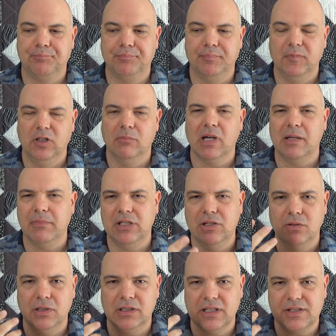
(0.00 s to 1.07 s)
you might be
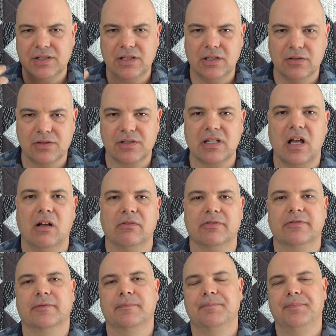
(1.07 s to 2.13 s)
doing this to
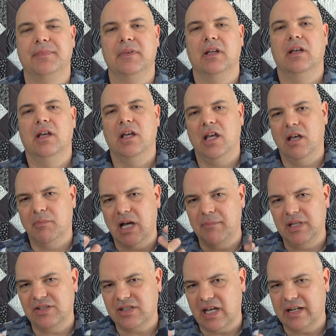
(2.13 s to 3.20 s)
yourself. It might
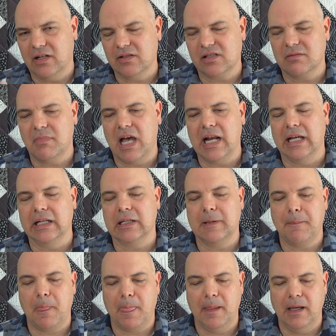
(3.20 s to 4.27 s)
be psychosomatic.
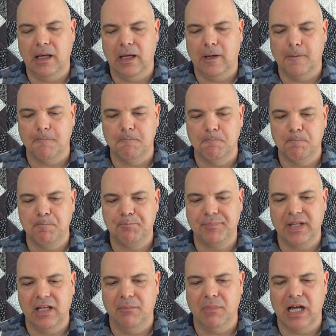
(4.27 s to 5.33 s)

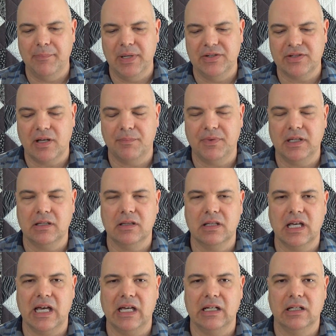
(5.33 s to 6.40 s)
It might be something
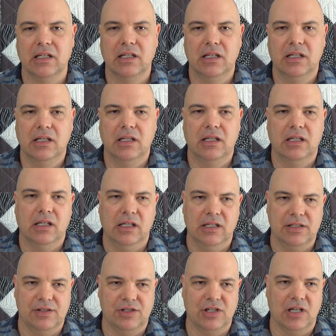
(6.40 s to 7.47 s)
that
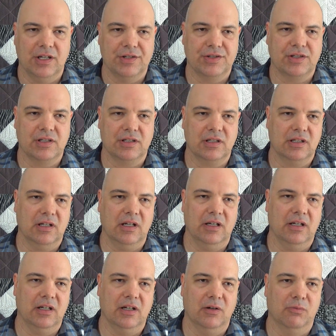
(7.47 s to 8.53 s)
is just
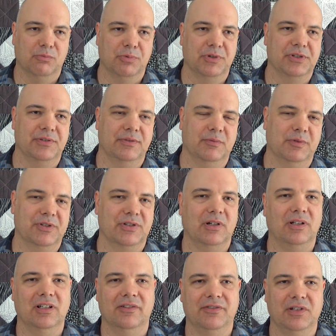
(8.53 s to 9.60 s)
a
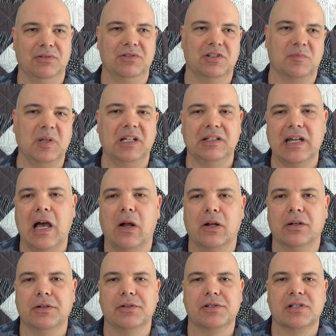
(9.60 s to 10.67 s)
result of you just being down
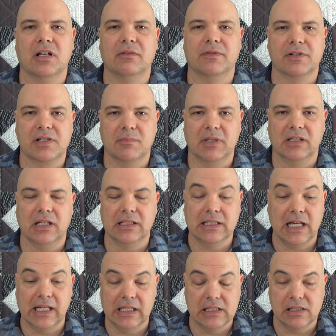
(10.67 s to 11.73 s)
on yourself or something like
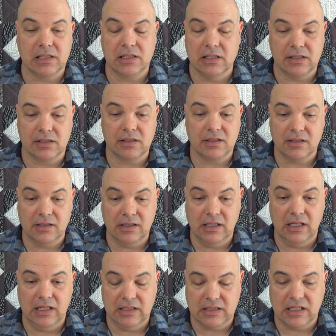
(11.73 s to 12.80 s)
that. It's
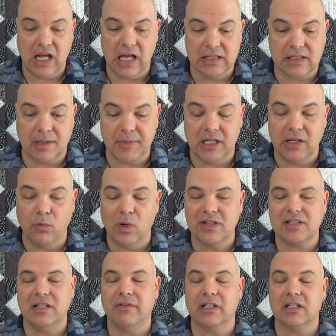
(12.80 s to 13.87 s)
nuts. I mean, it
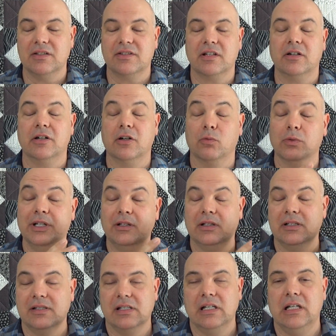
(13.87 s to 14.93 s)
wasn't even considered a real
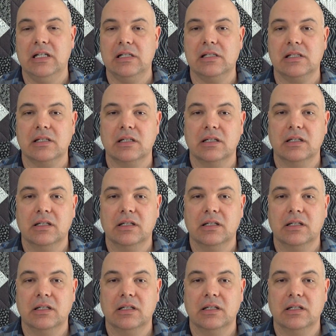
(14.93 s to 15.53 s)
disease